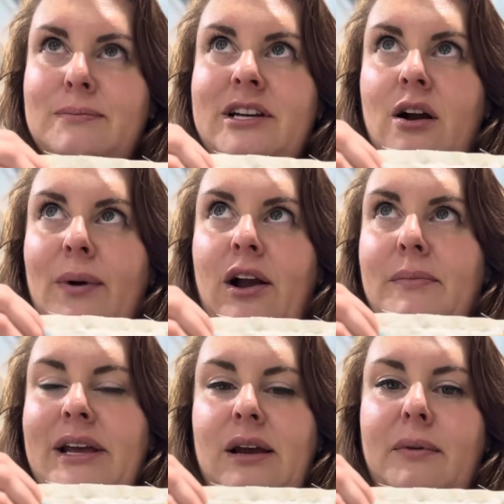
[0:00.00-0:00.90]
tearaway or
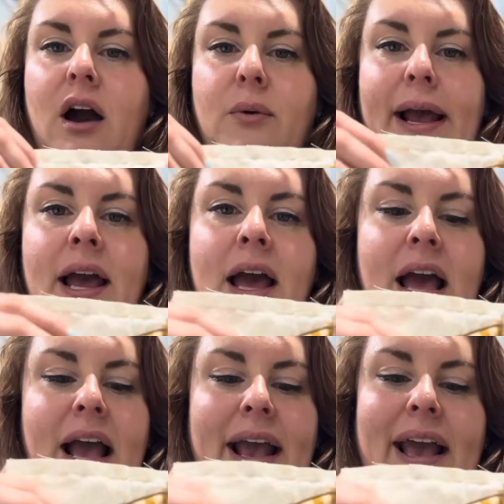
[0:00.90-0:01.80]
medium cutaway.
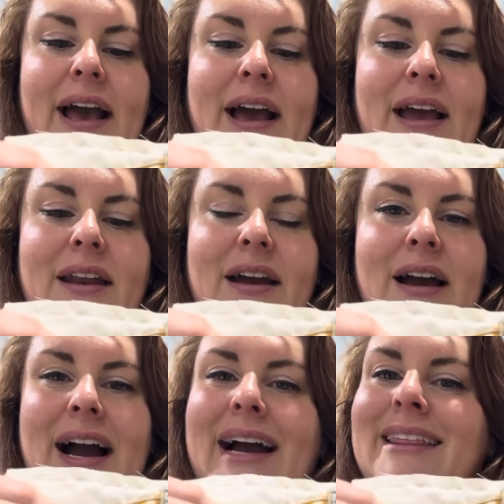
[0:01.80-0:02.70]
And
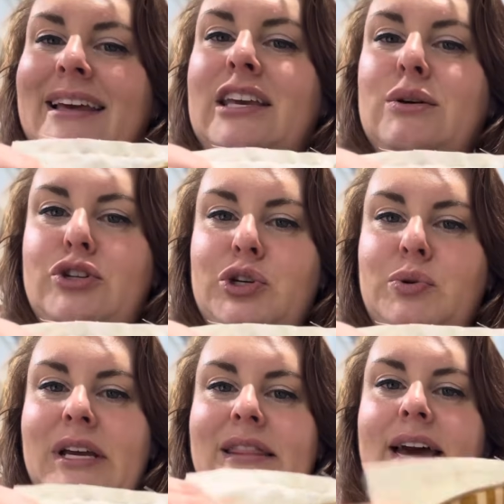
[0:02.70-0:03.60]
I think you do
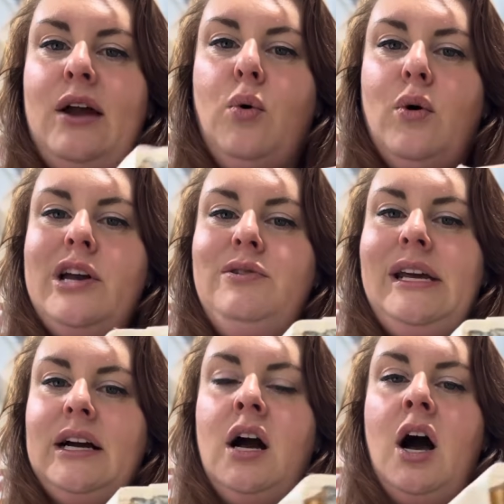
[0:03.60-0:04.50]
need that, or you
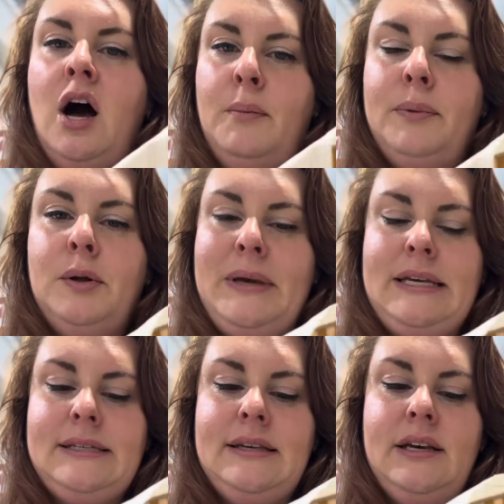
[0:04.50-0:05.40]
need a couple
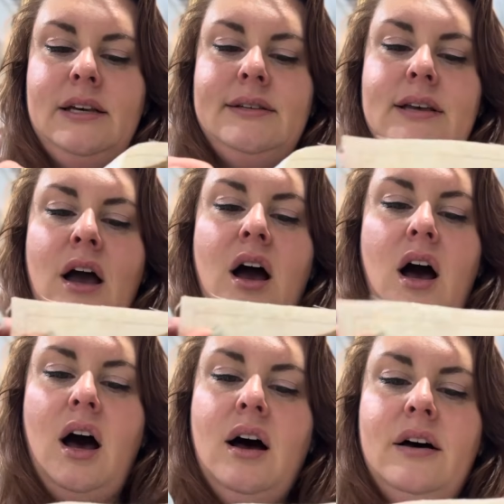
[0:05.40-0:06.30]
pieces
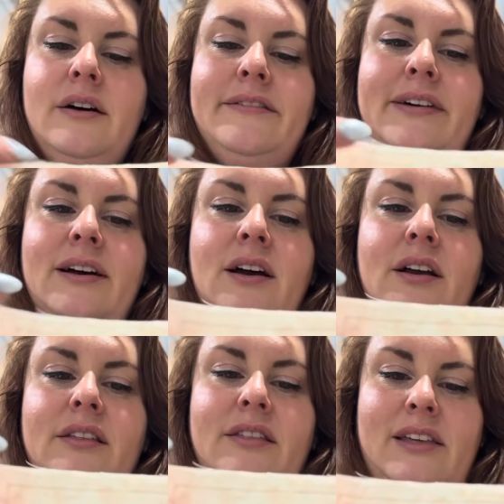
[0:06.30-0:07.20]
of
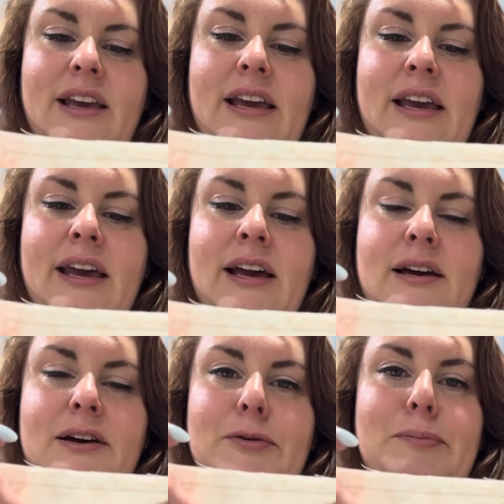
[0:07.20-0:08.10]
the
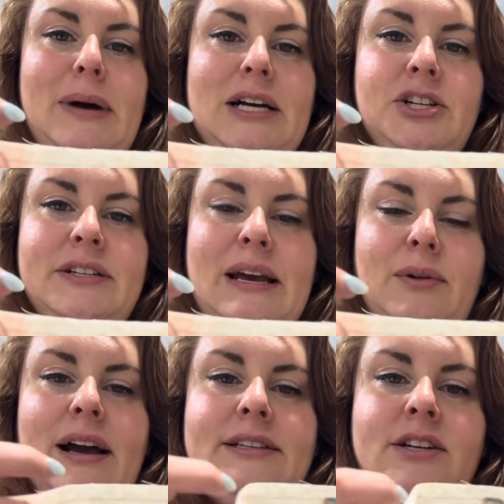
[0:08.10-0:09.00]
mesh
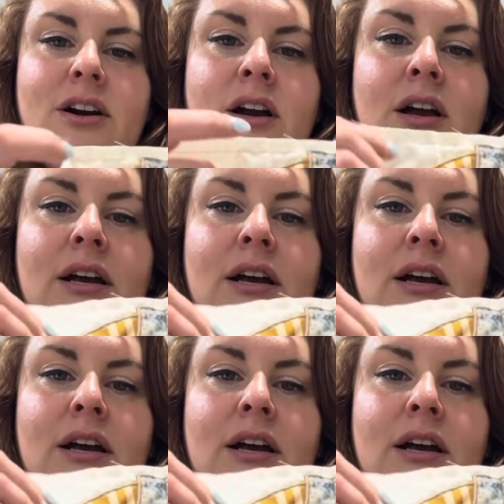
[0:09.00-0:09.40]
stabilizer,